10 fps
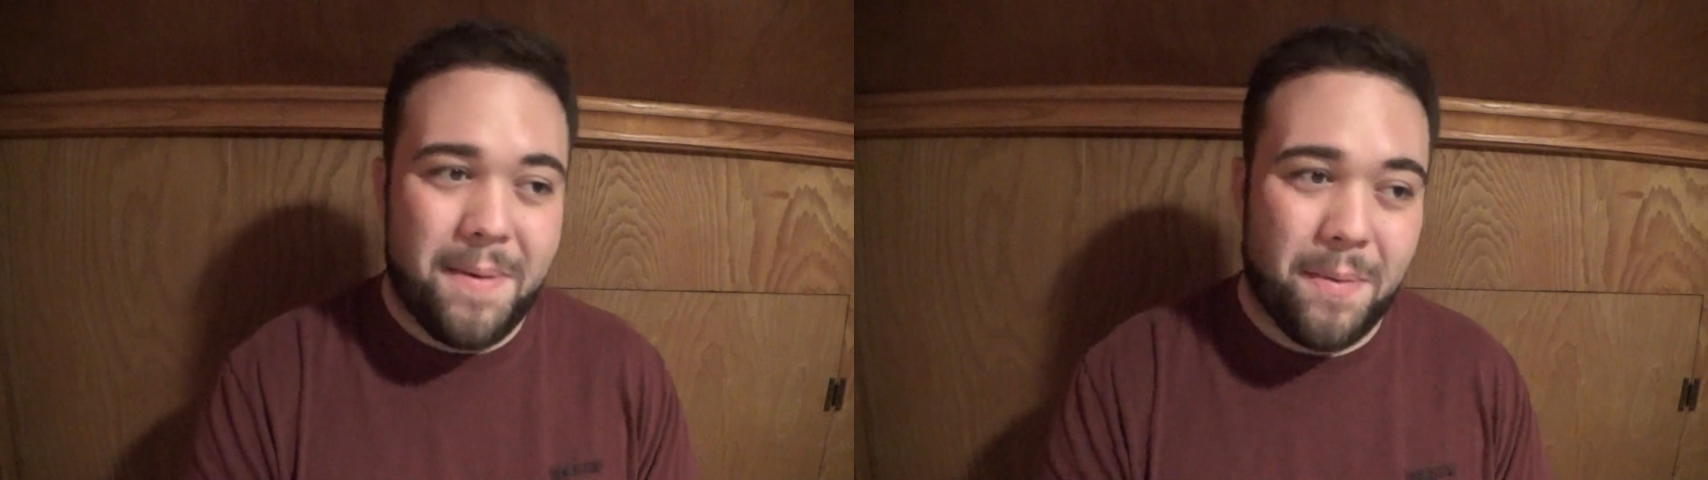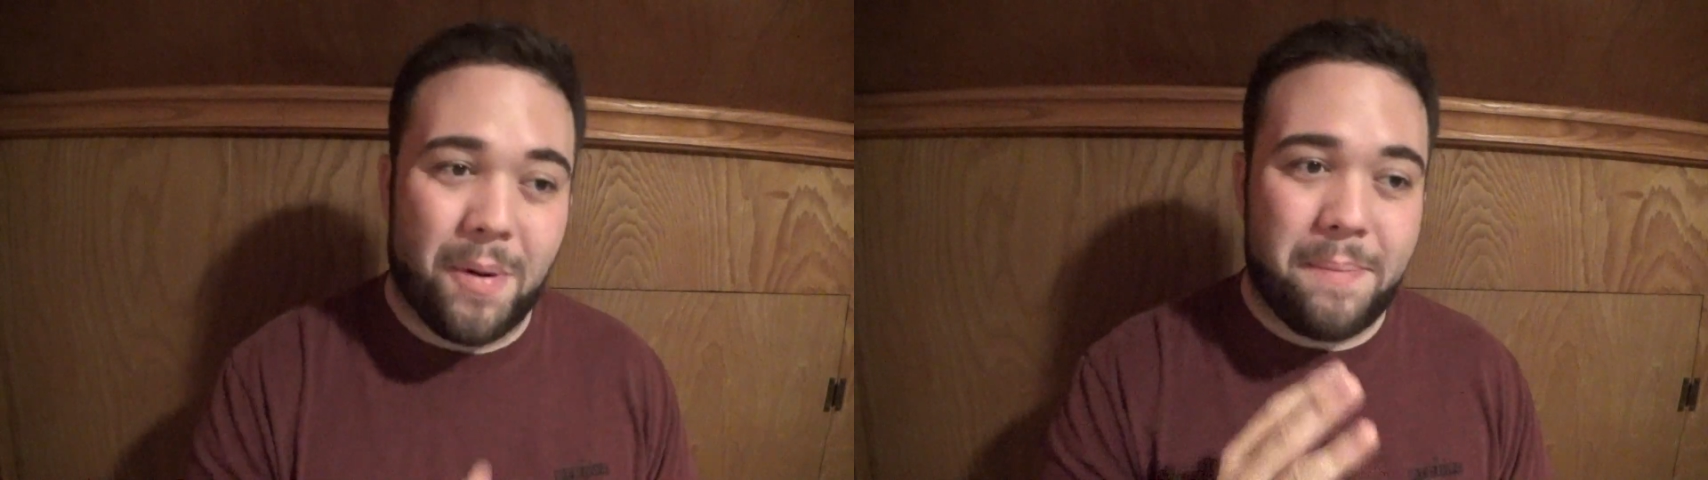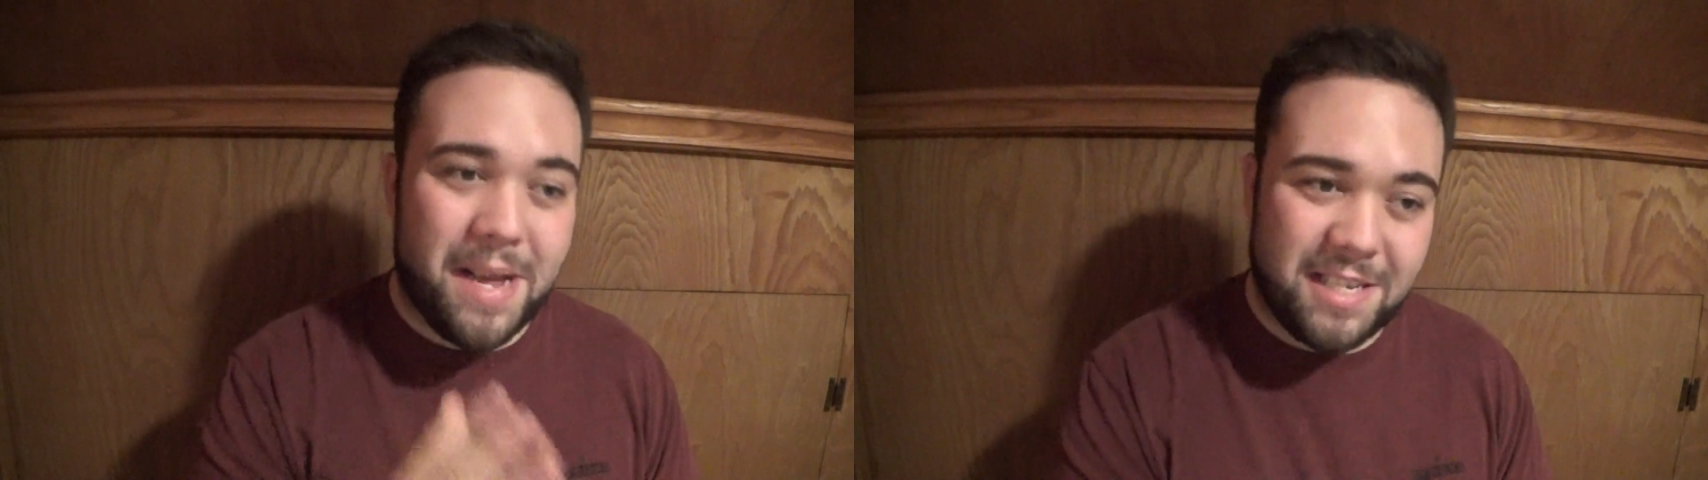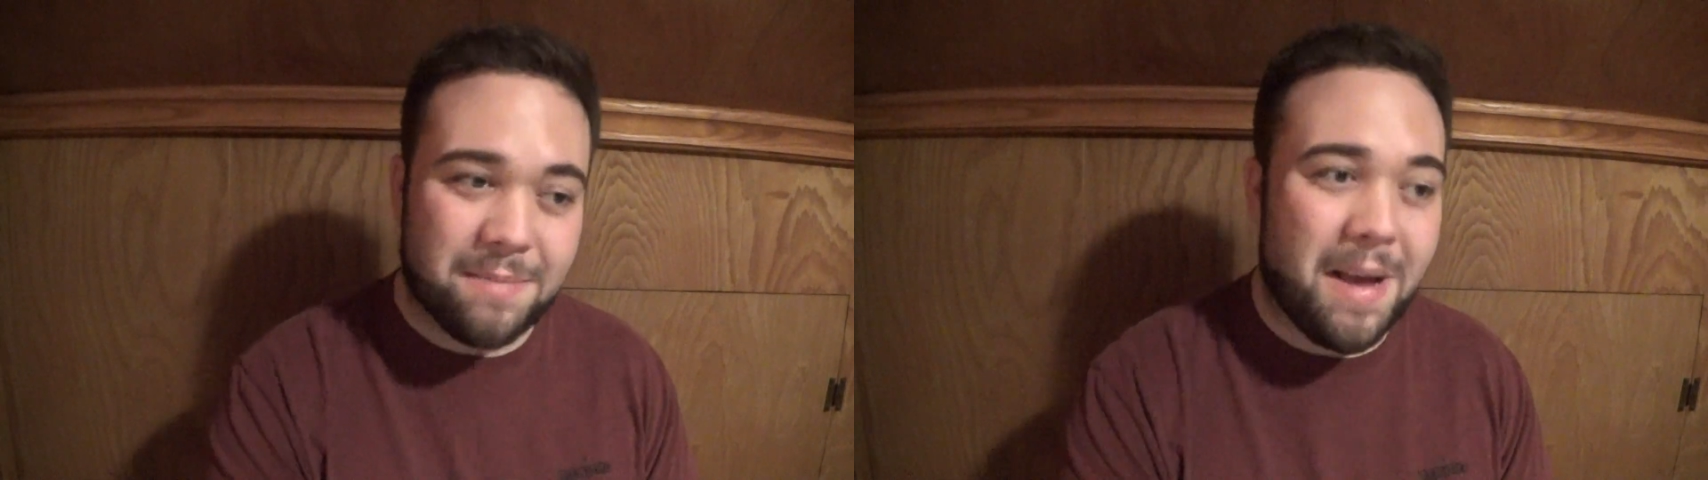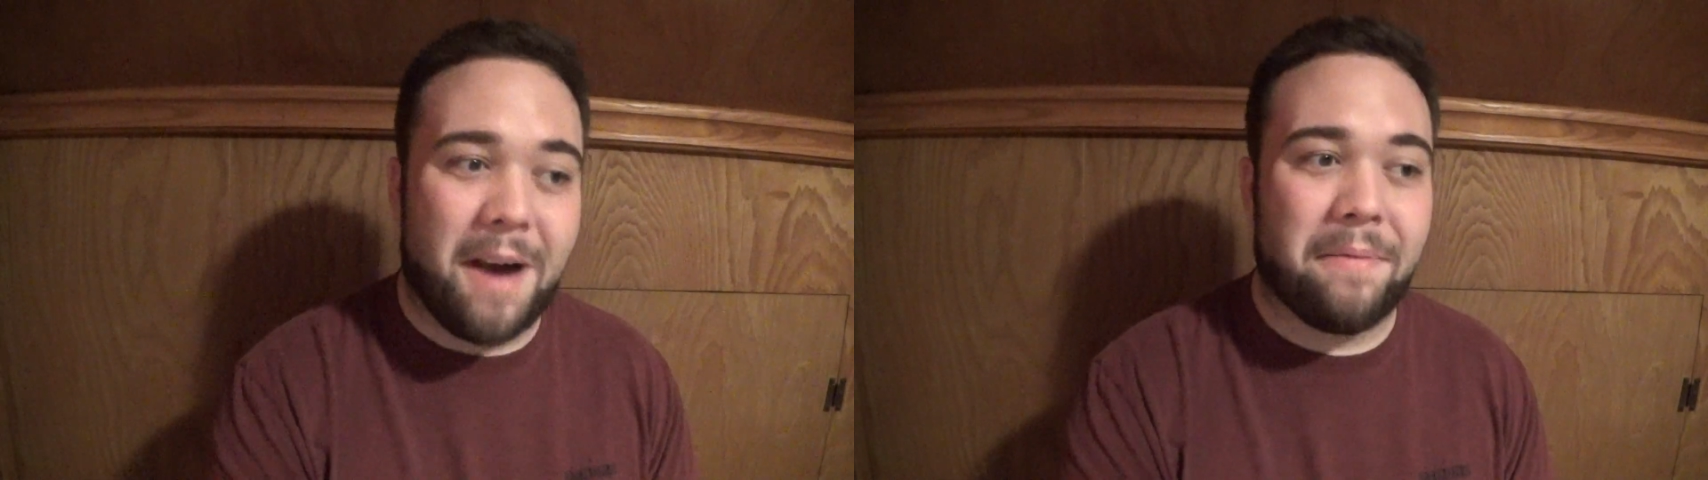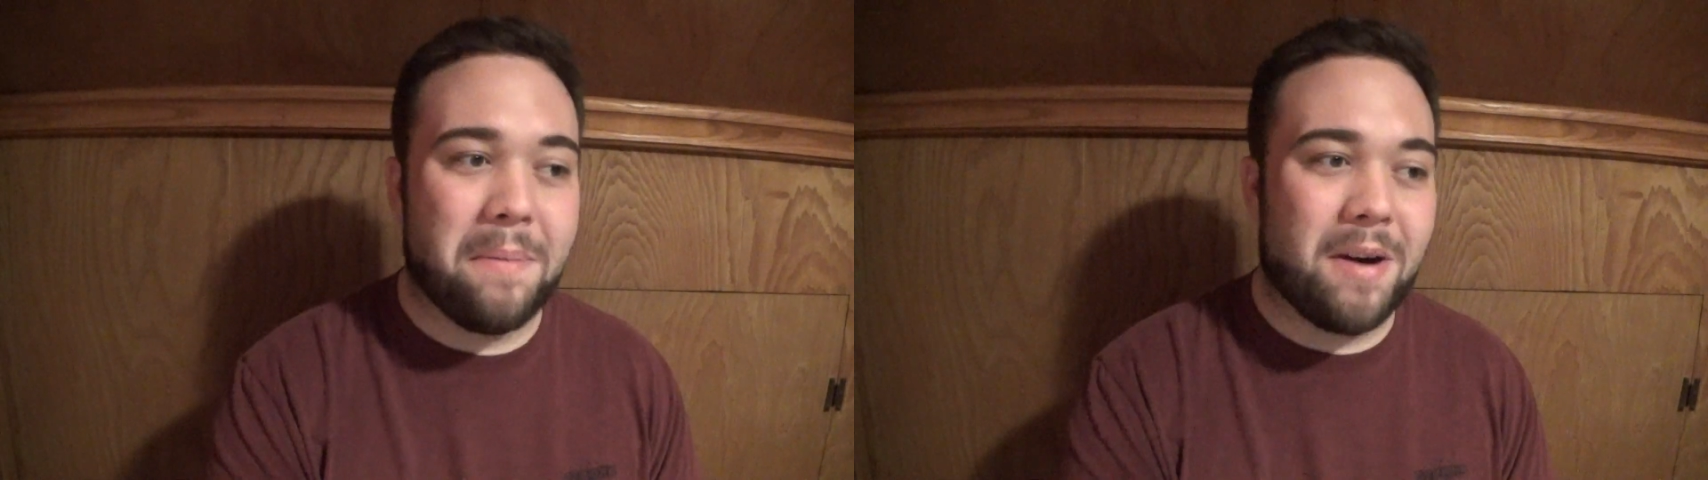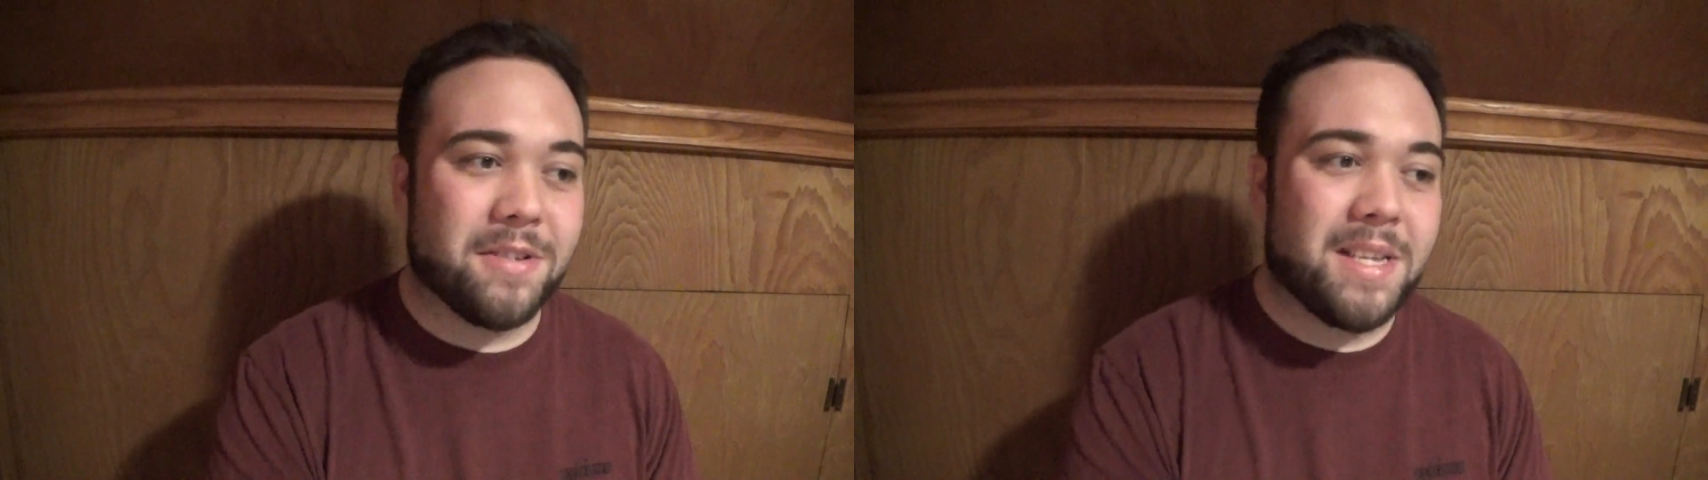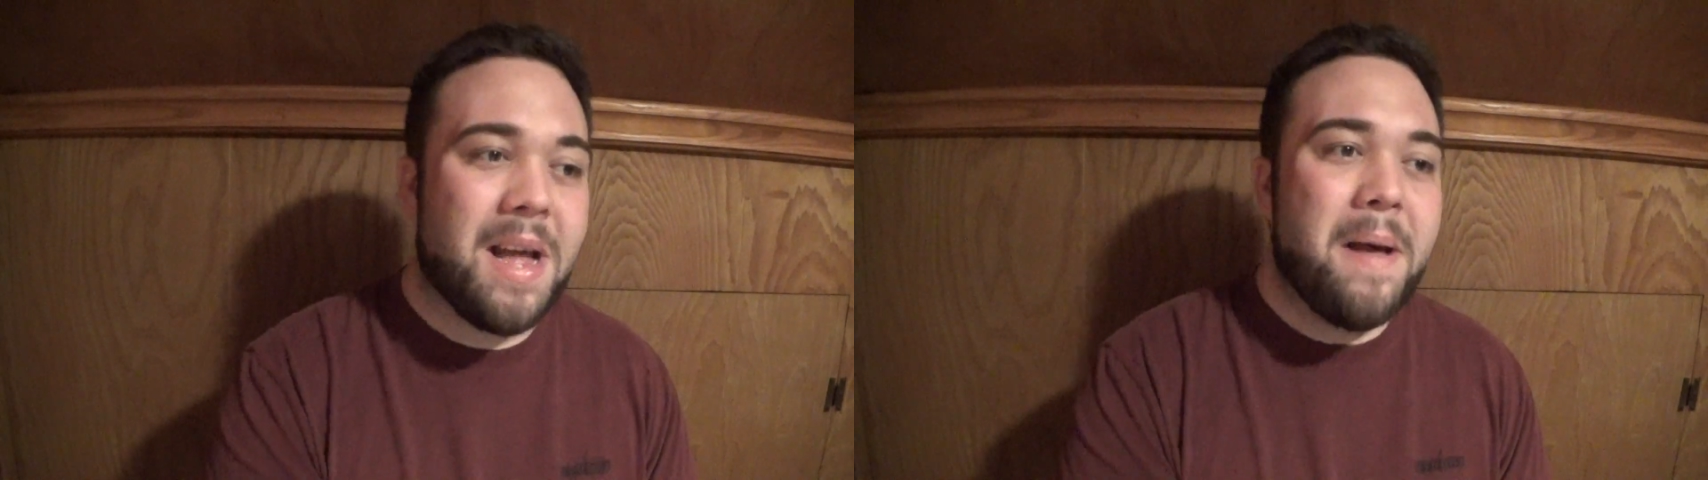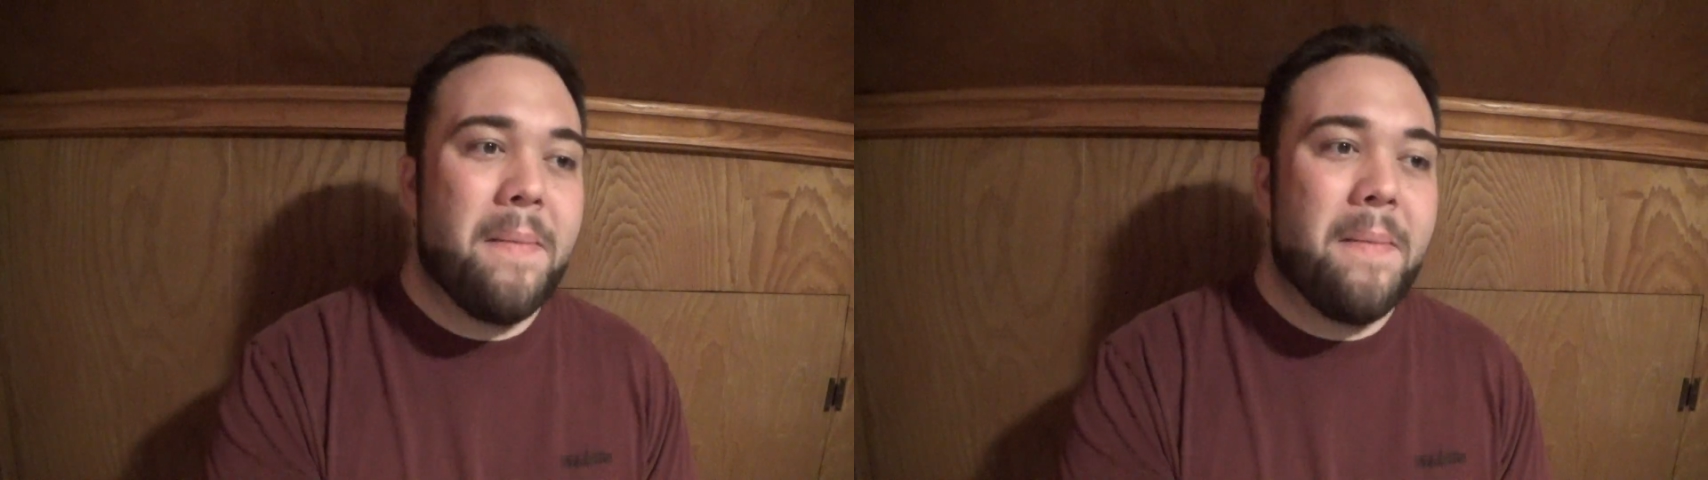what pissed me off the most,